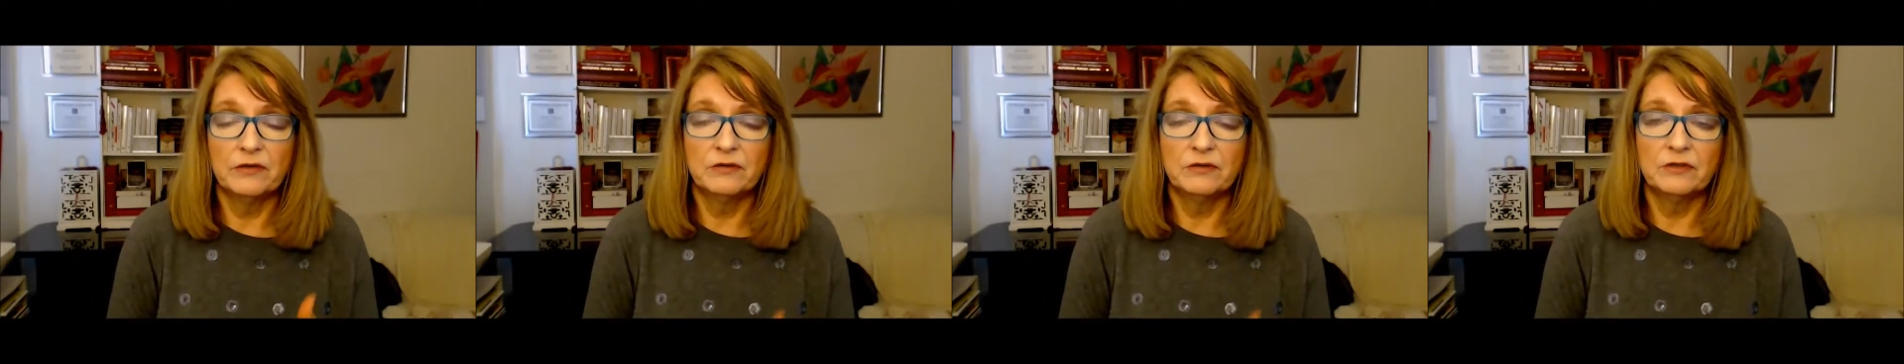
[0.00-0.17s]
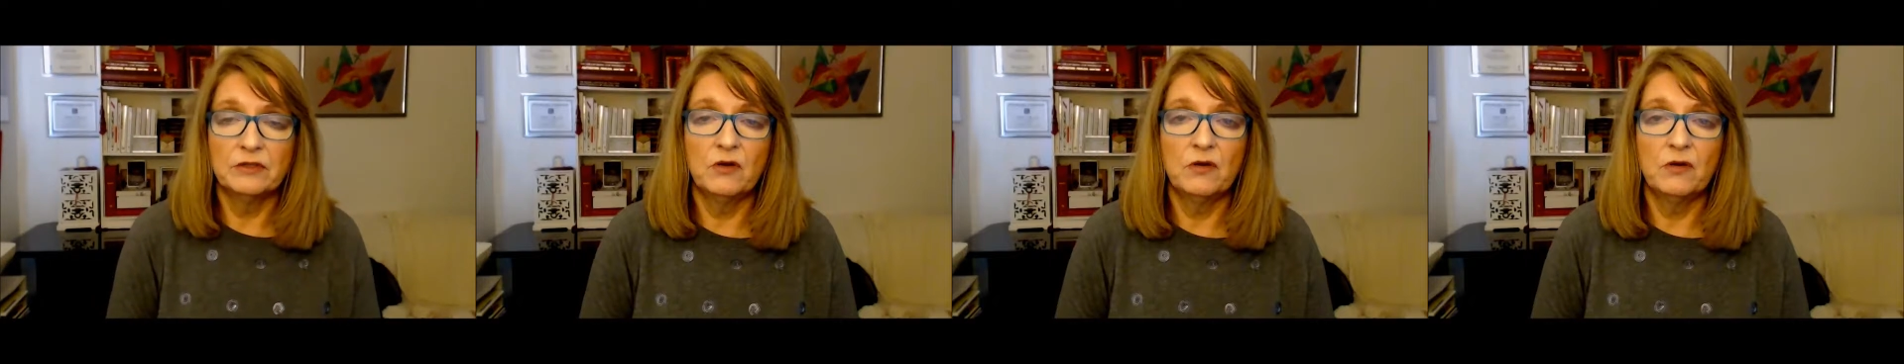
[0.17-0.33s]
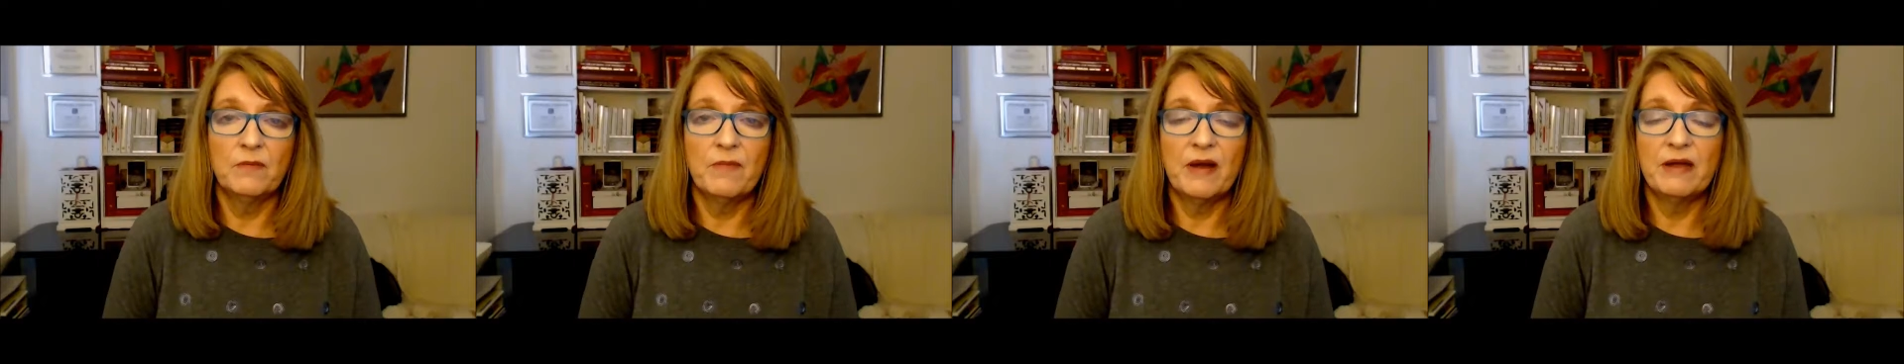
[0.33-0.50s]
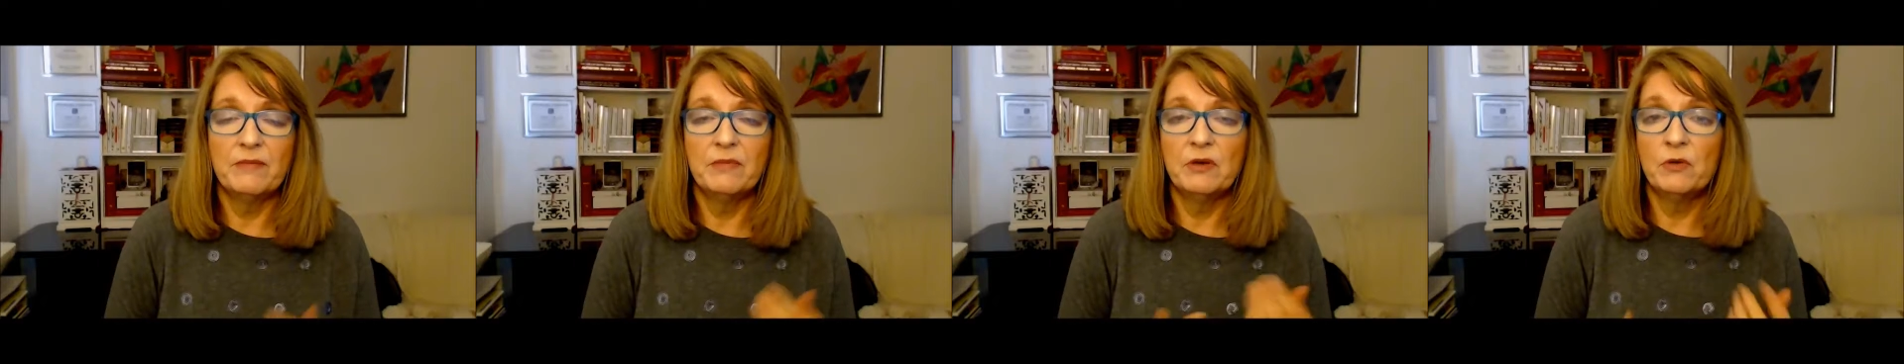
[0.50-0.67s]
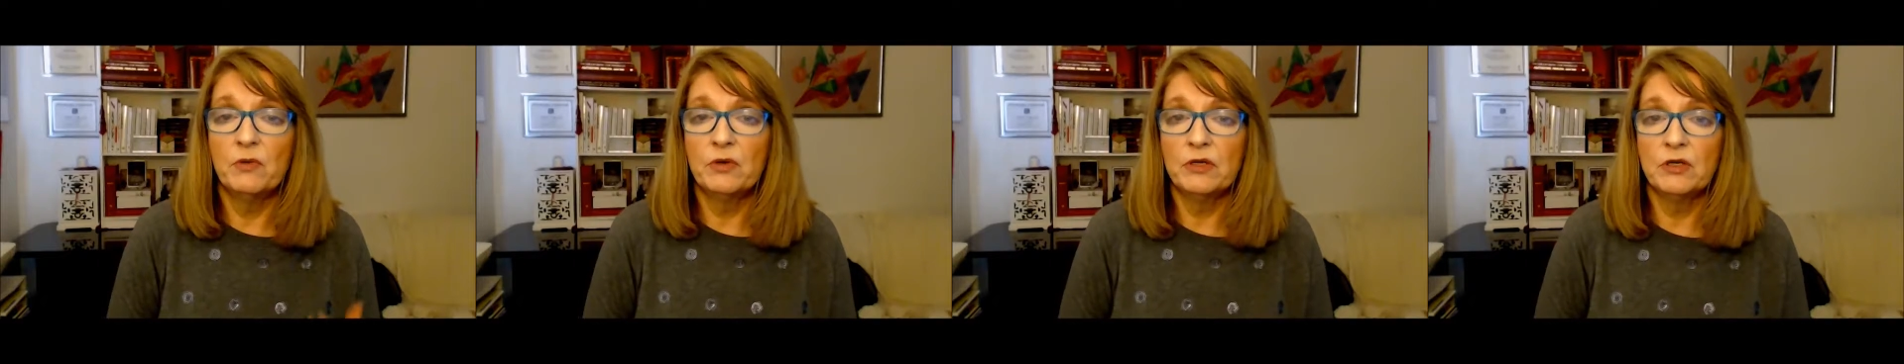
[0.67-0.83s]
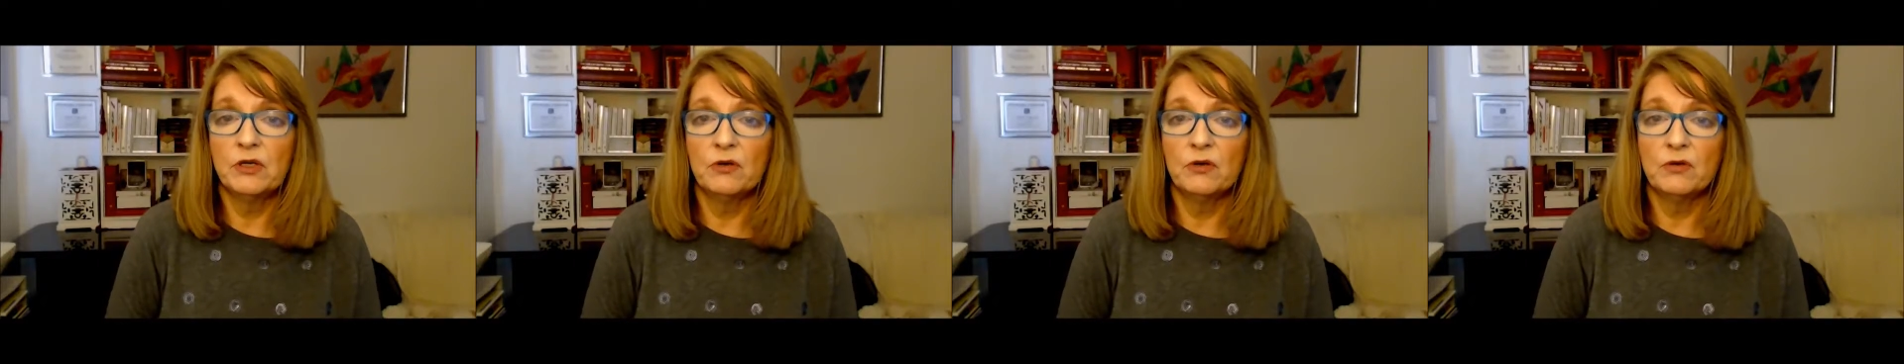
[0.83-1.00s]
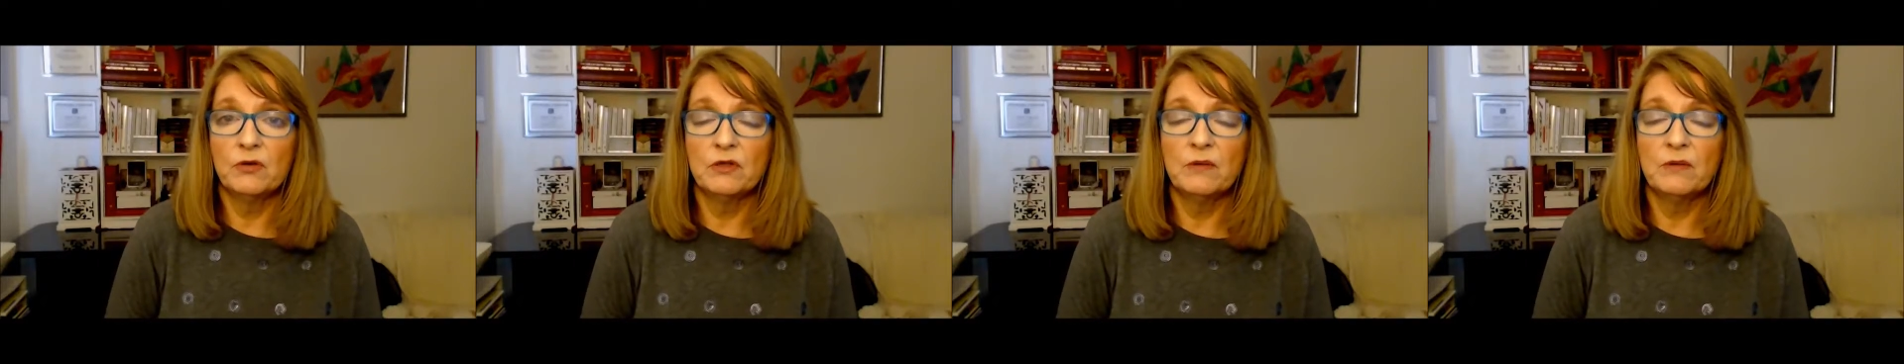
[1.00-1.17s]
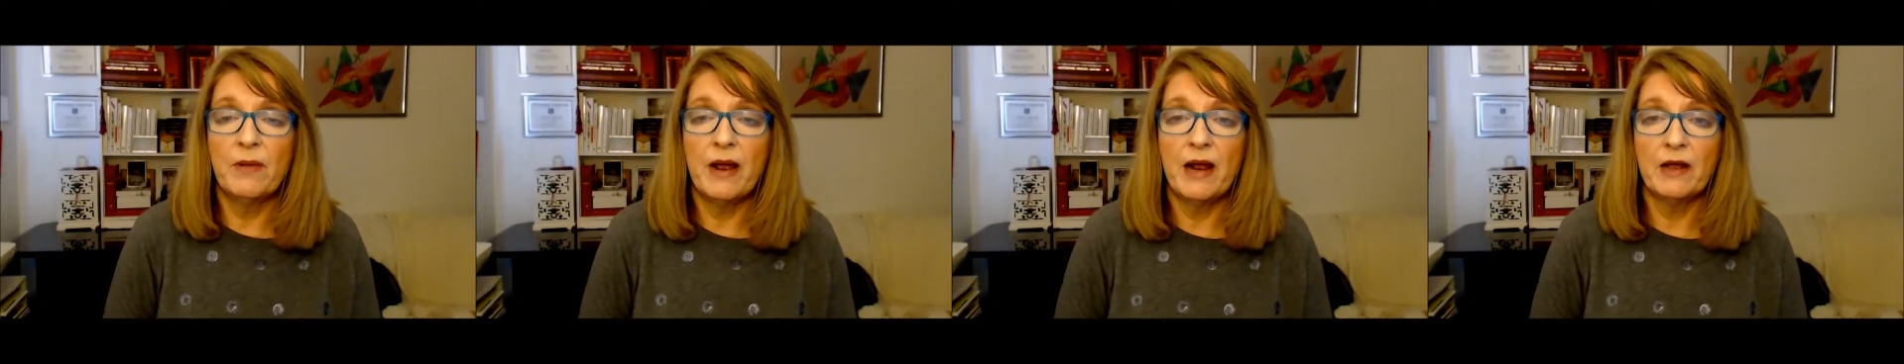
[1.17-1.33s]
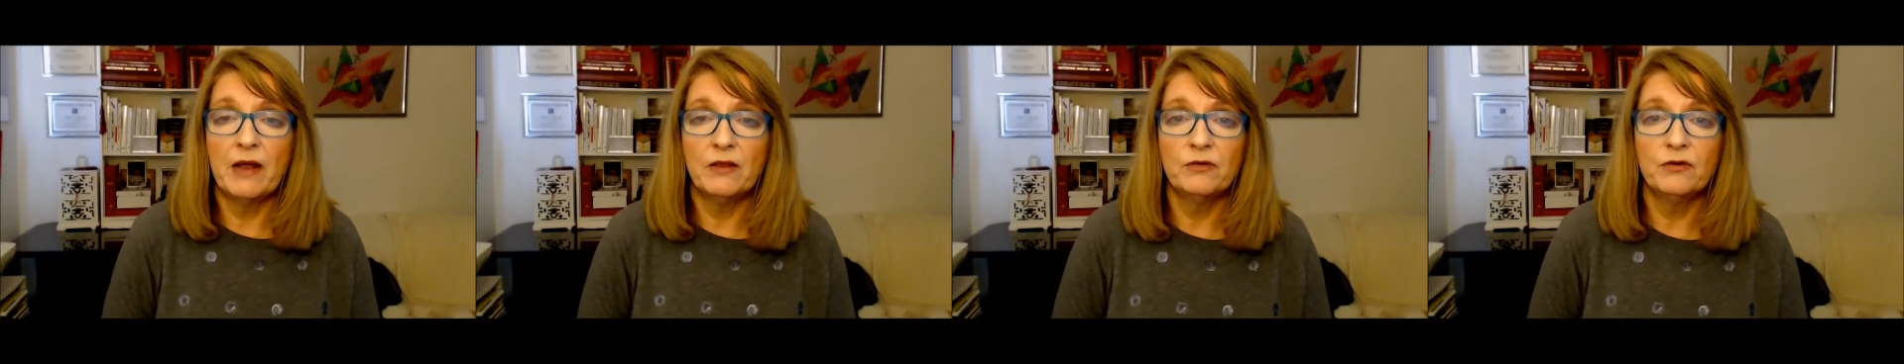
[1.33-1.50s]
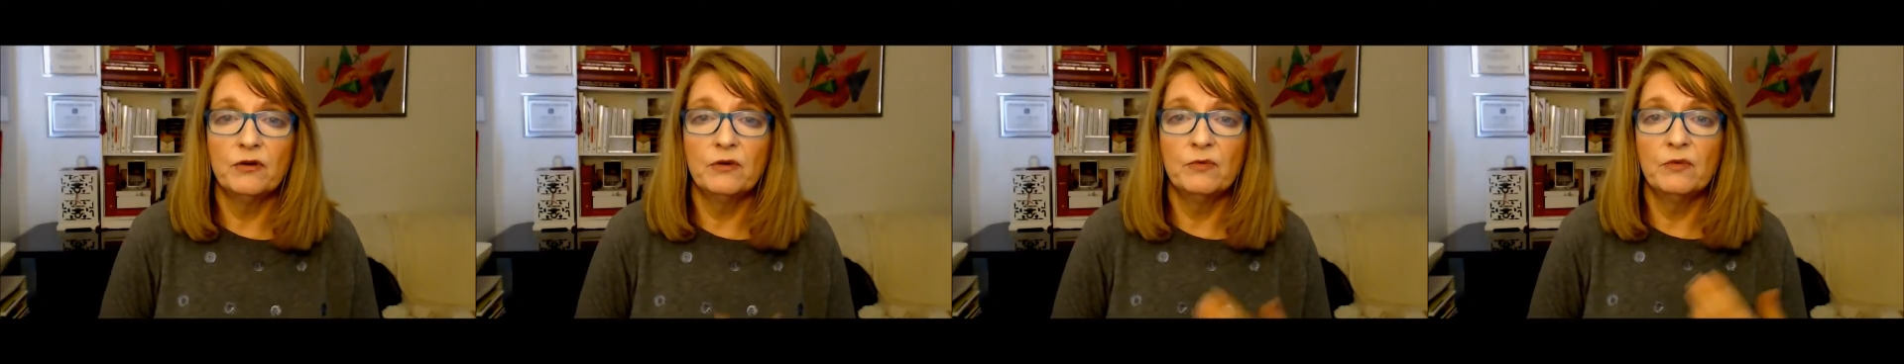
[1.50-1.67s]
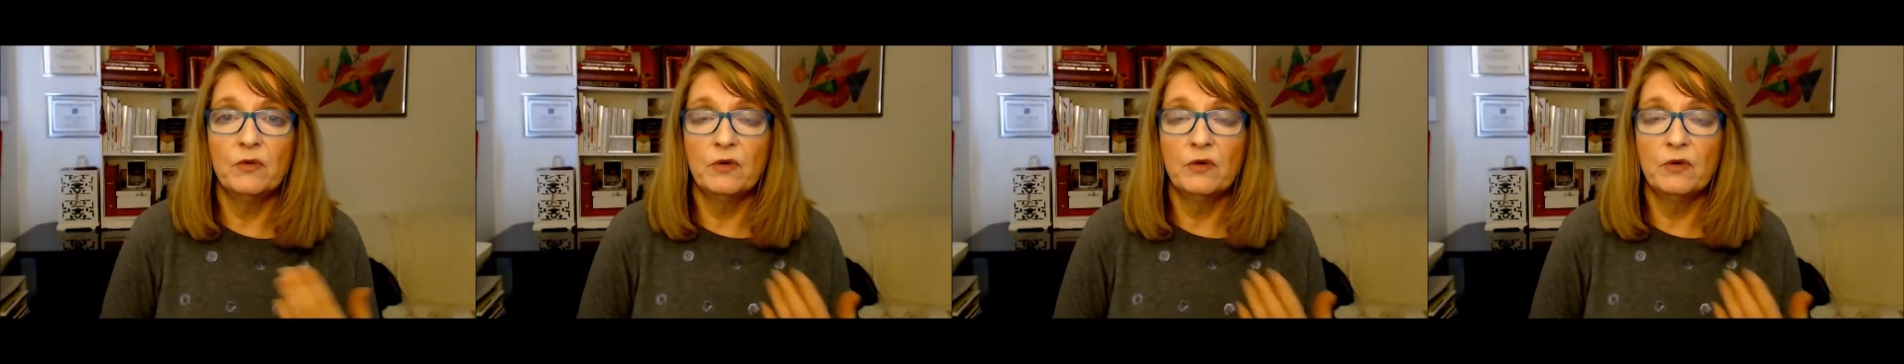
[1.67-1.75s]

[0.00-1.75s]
So it might be when you go to the bathroom,